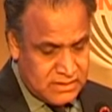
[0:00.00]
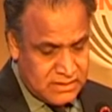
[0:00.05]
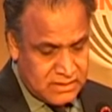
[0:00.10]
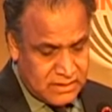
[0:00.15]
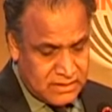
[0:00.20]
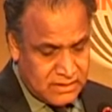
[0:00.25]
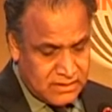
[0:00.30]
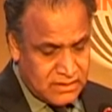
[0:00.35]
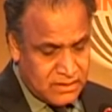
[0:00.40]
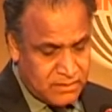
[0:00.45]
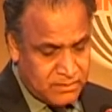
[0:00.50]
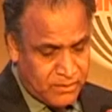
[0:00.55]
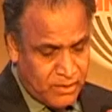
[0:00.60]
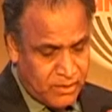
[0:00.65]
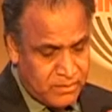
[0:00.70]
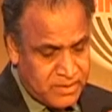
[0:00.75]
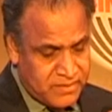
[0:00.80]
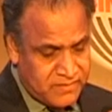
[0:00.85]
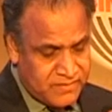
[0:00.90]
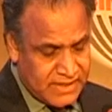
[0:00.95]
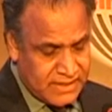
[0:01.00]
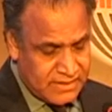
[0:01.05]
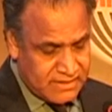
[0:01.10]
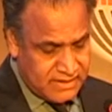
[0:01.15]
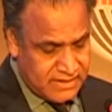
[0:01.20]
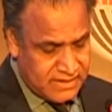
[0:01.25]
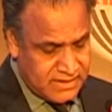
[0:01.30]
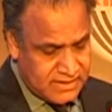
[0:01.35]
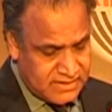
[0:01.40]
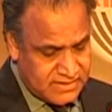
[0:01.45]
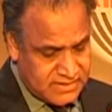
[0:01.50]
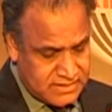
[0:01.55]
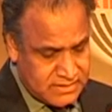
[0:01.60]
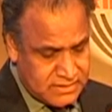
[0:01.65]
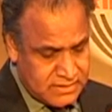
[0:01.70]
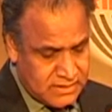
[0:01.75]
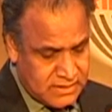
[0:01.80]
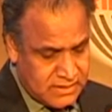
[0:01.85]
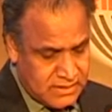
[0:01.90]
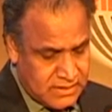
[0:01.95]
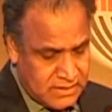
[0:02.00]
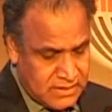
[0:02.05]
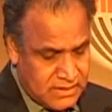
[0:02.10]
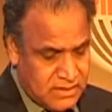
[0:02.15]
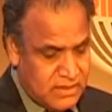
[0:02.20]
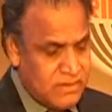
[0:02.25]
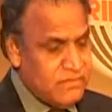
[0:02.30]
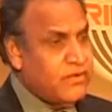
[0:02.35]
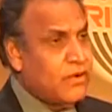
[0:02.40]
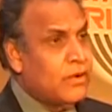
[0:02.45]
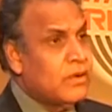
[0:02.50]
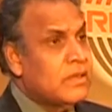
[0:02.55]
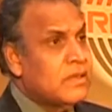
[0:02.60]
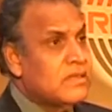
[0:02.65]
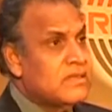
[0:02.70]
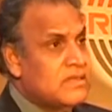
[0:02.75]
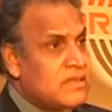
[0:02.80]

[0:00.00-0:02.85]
another problem that really confronts us